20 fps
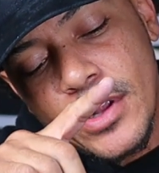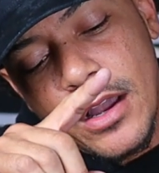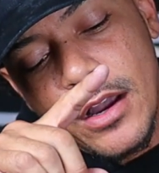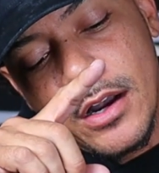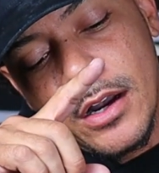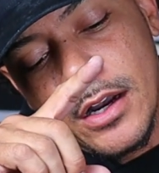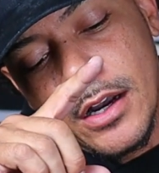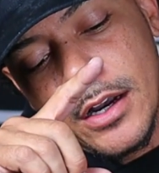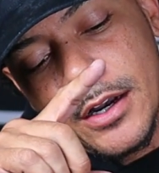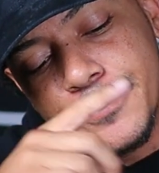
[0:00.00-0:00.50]

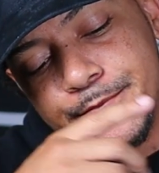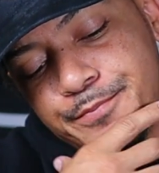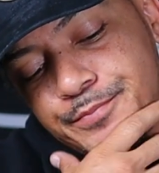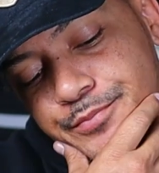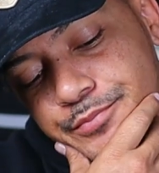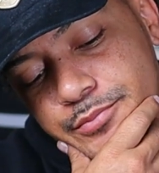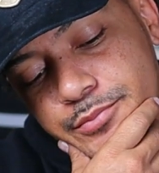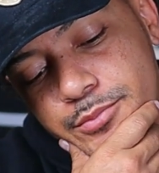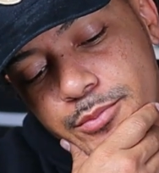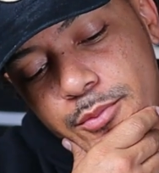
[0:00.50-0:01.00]

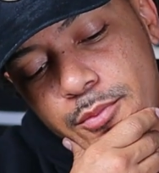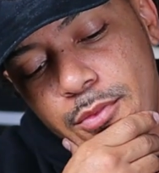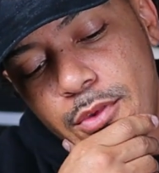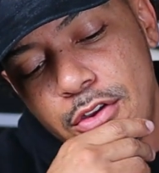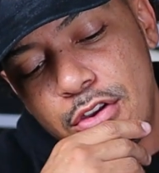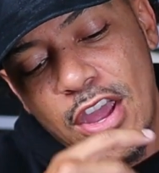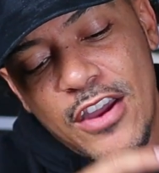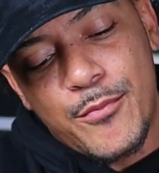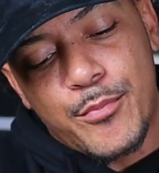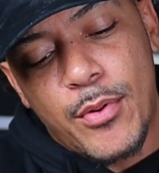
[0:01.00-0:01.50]

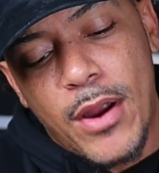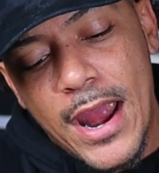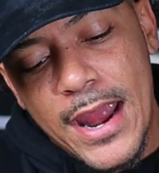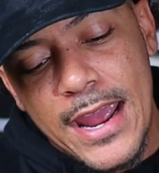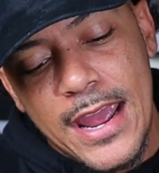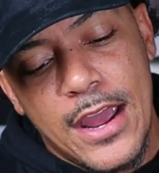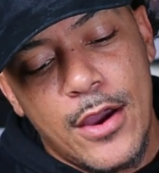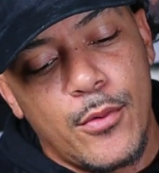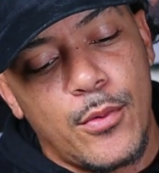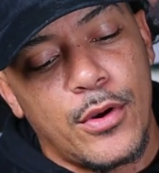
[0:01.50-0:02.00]

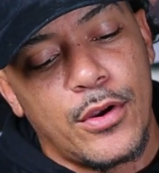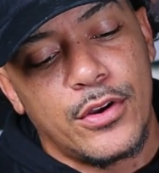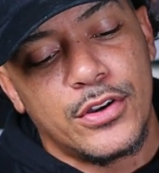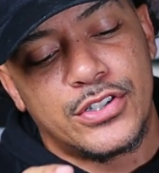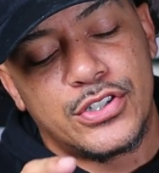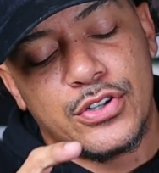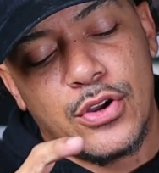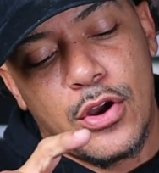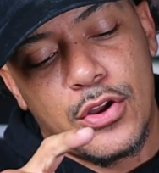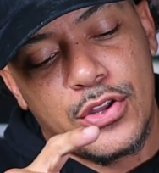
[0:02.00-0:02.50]
Bryan
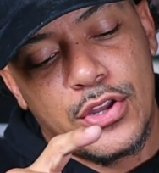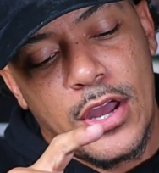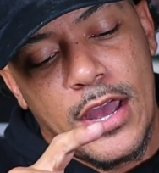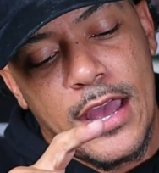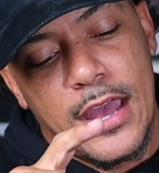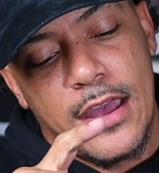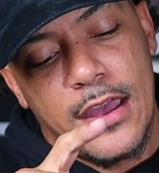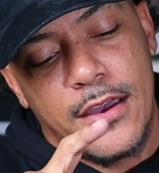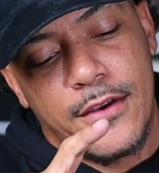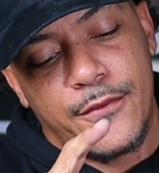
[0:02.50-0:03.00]
Edwards, you
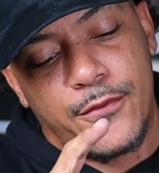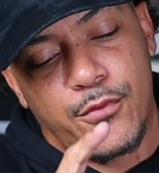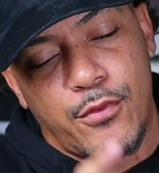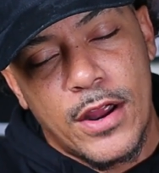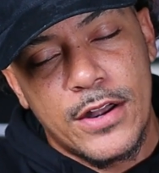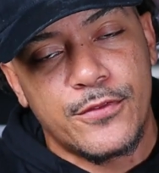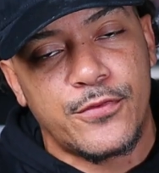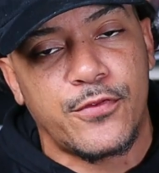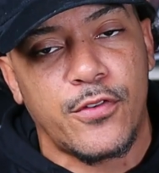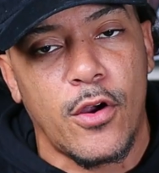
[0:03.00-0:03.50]
have
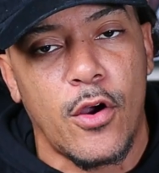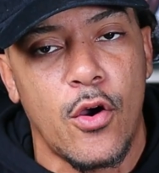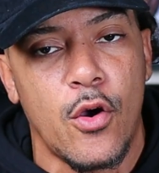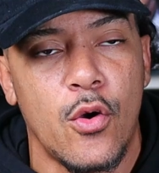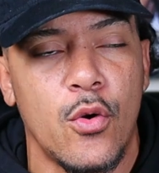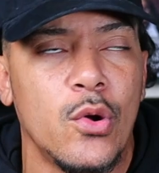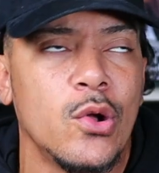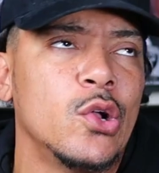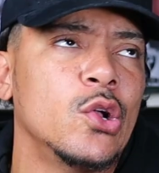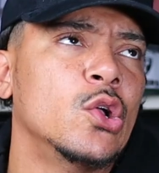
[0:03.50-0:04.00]

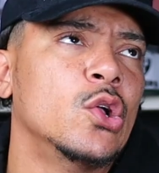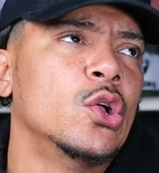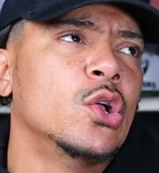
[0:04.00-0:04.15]
Renfro,